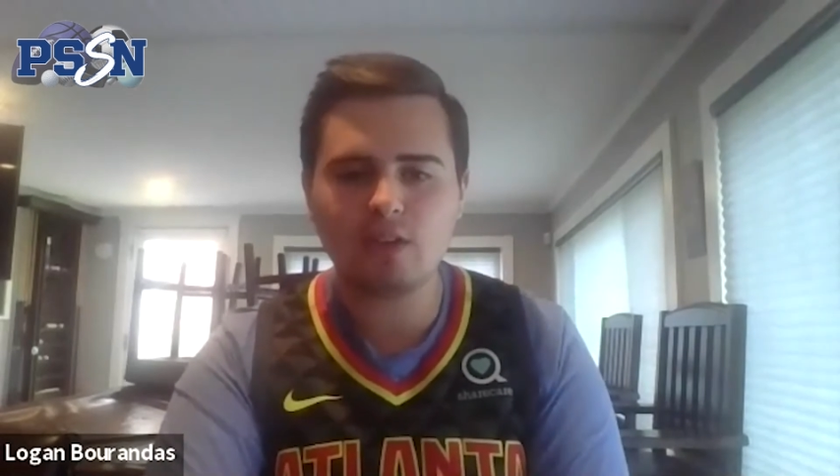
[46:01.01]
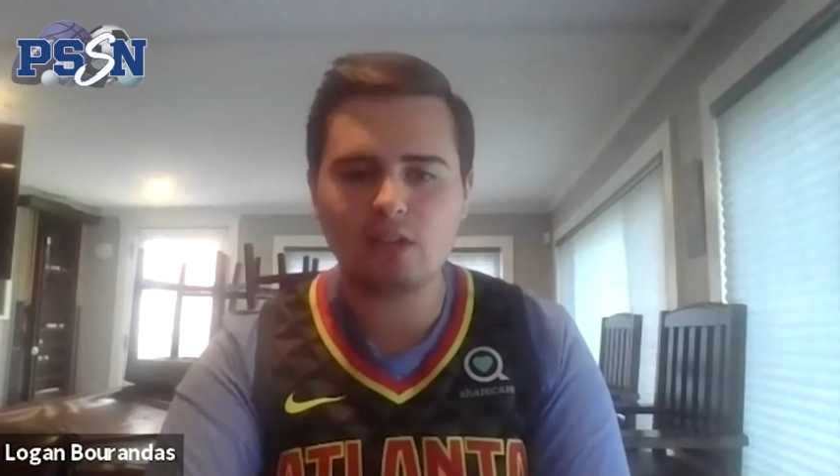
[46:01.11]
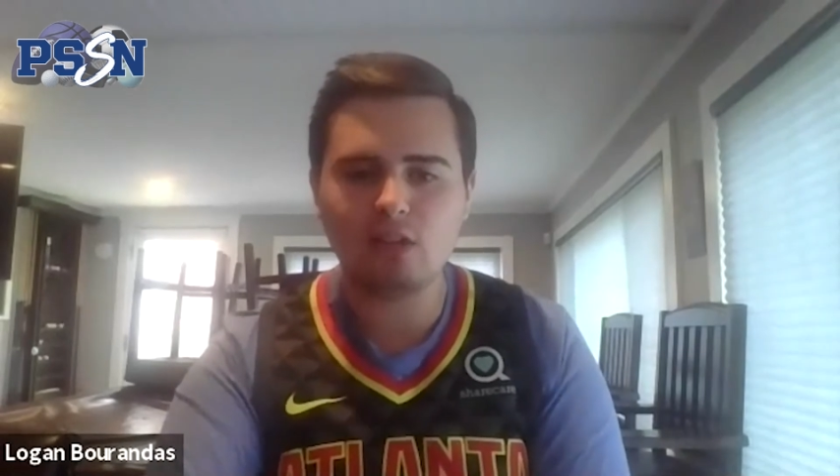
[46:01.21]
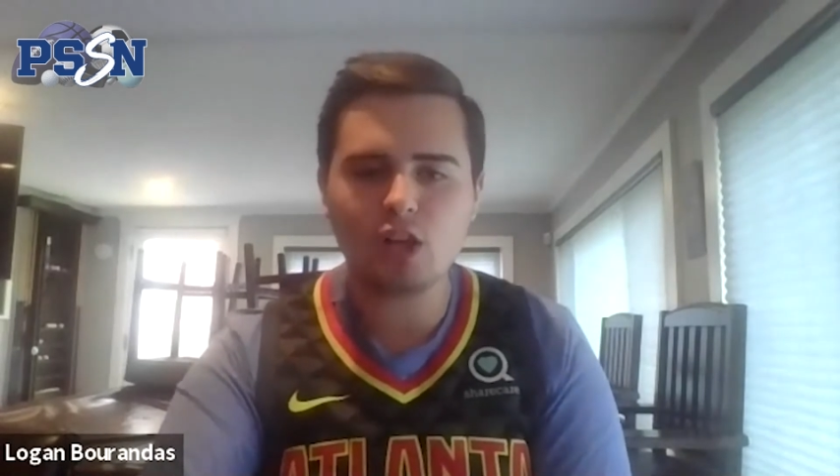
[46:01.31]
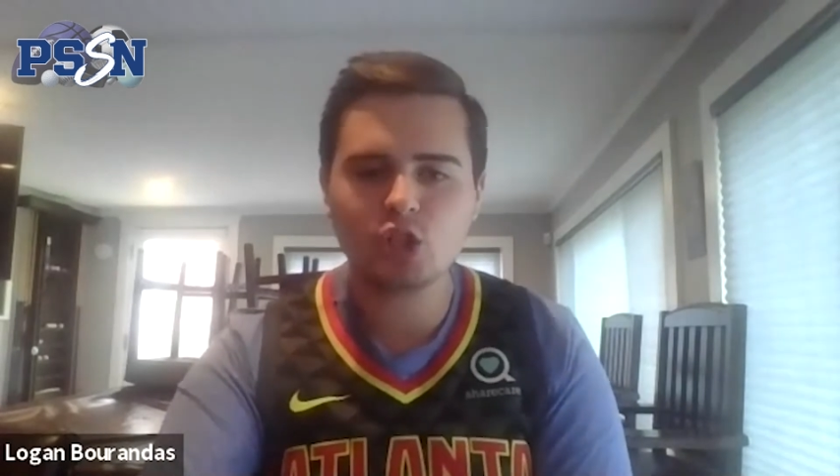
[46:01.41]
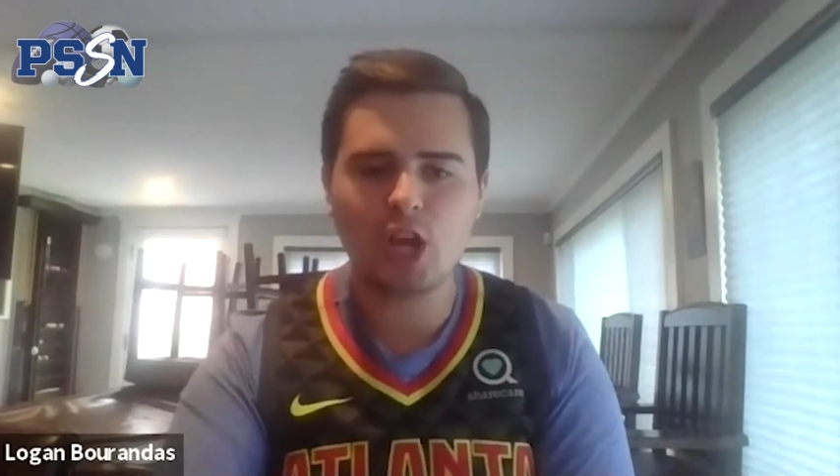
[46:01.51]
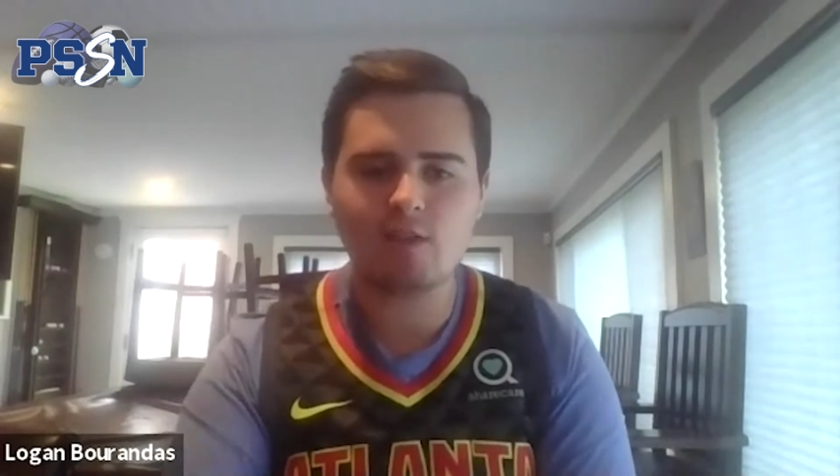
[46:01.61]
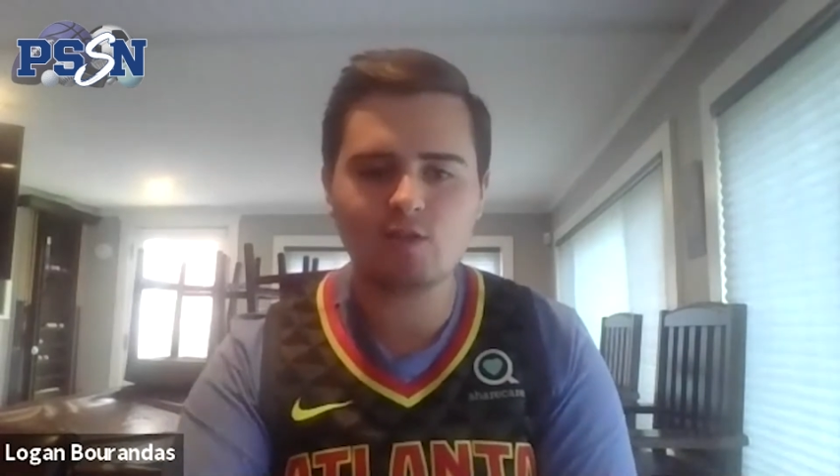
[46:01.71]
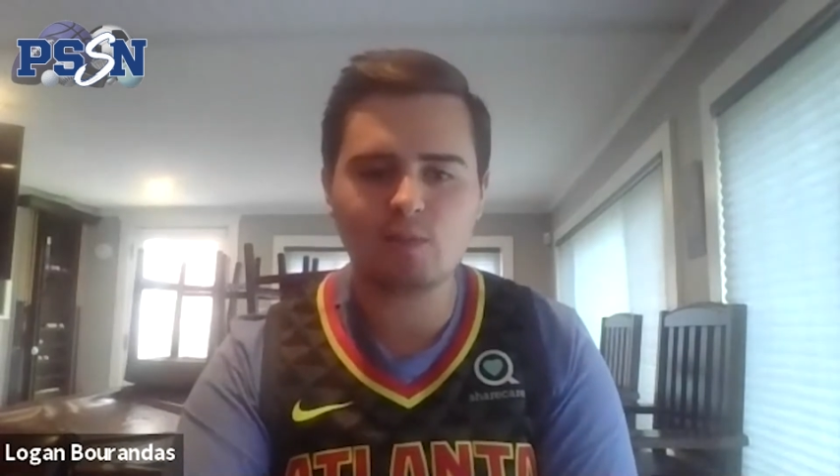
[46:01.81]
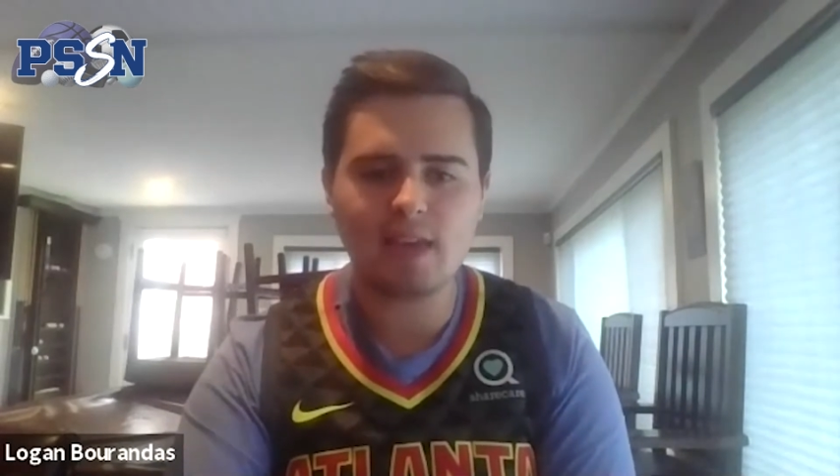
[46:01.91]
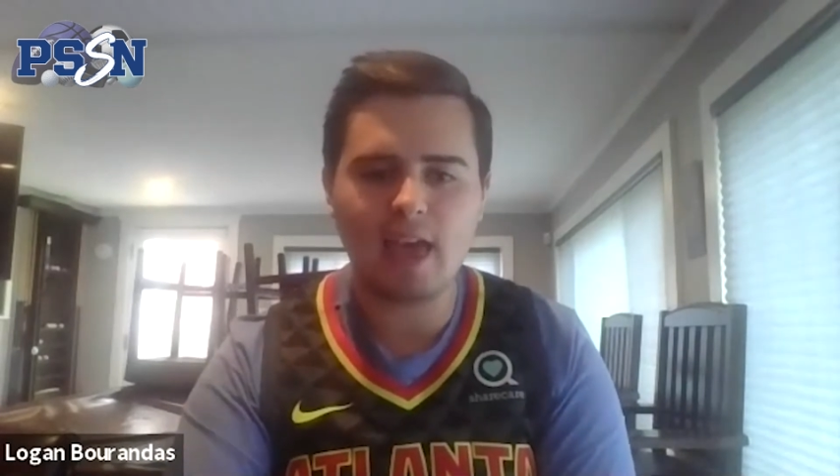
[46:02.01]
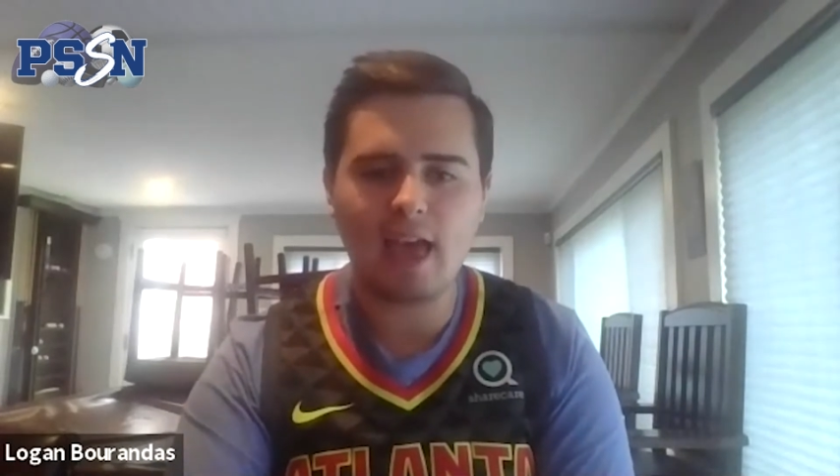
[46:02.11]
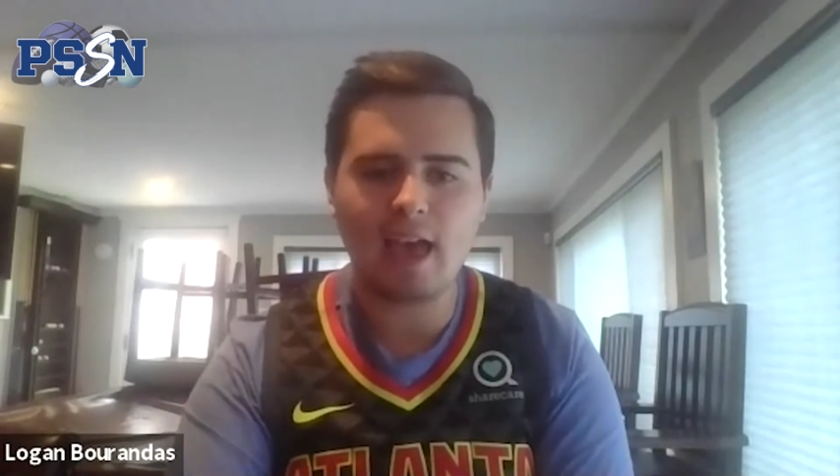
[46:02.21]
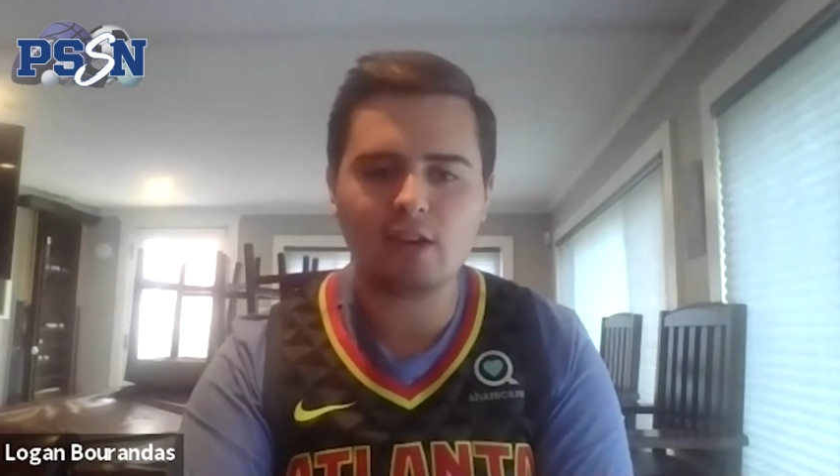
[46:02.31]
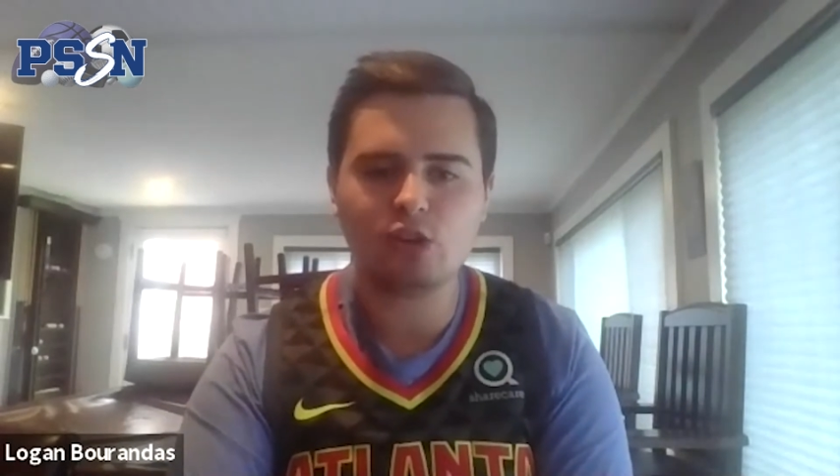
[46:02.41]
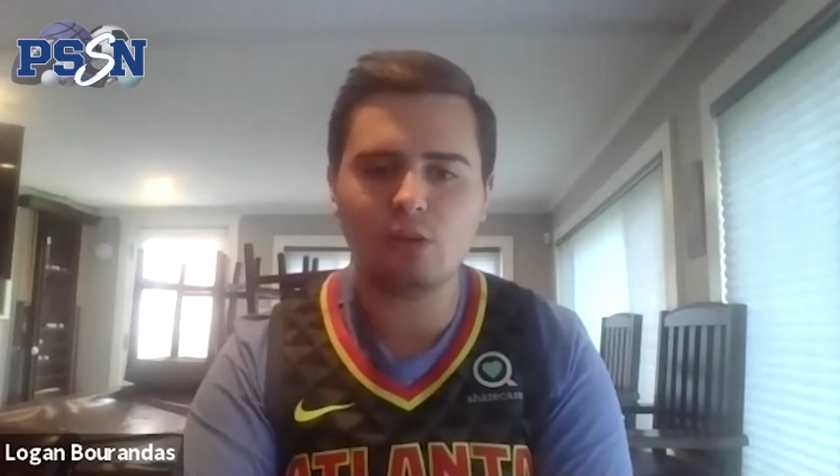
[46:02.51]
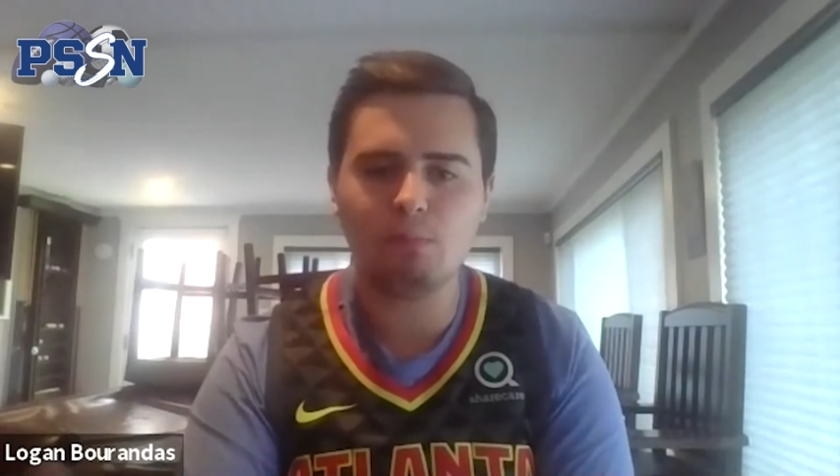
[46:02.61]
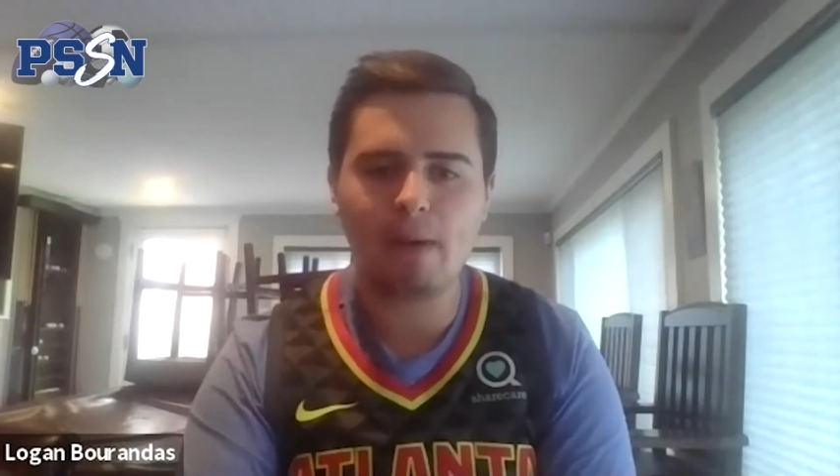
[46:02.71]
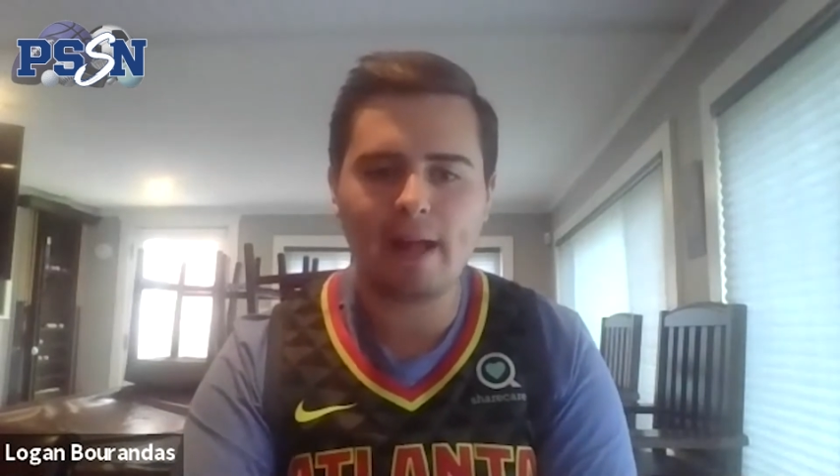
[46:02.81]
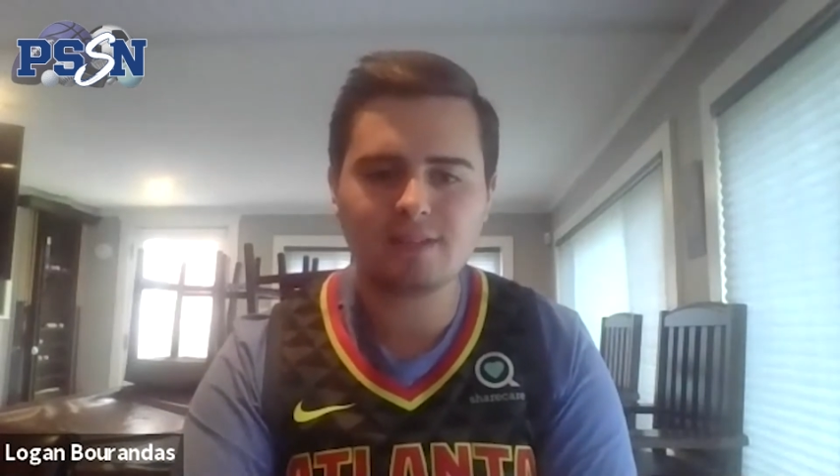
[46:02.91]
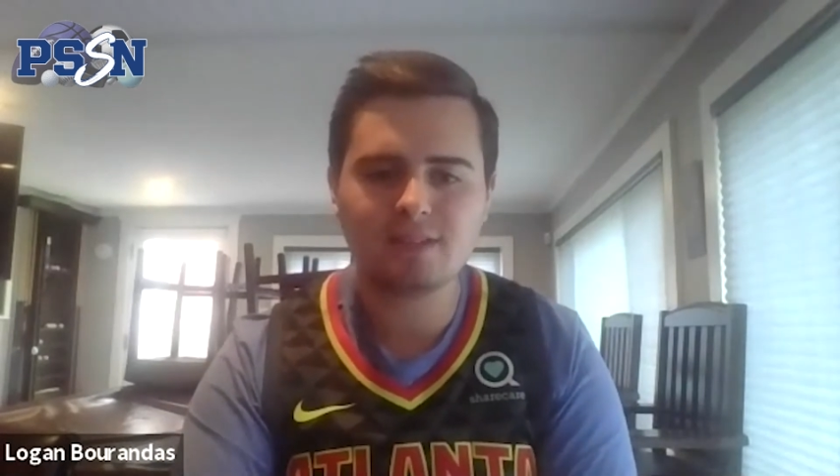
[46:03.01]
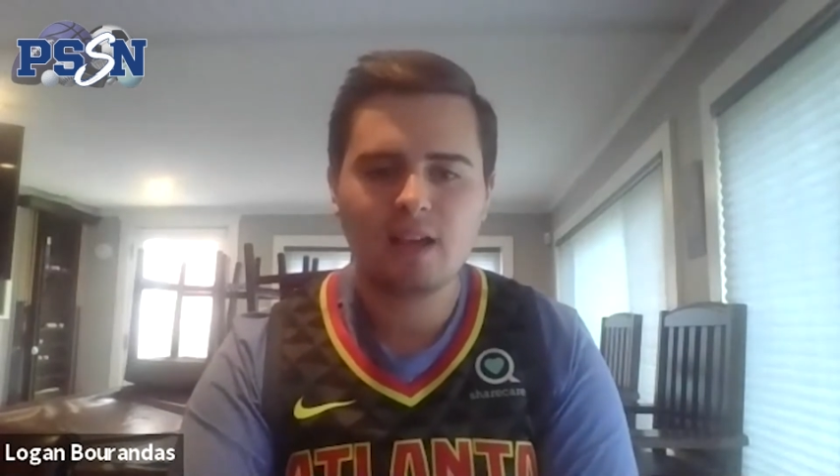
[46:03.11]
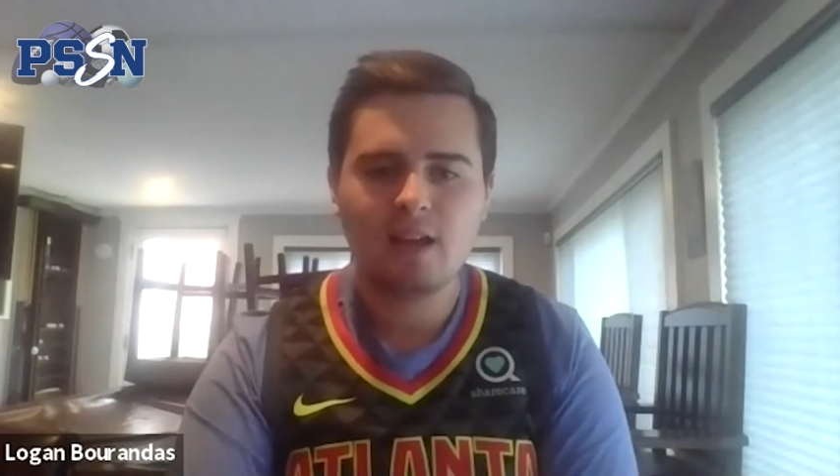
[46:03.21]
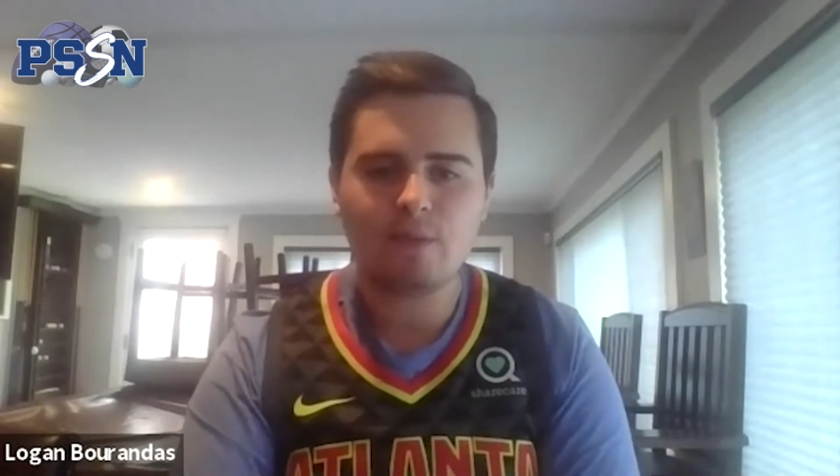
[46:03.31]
They lost James McCann to the Mets.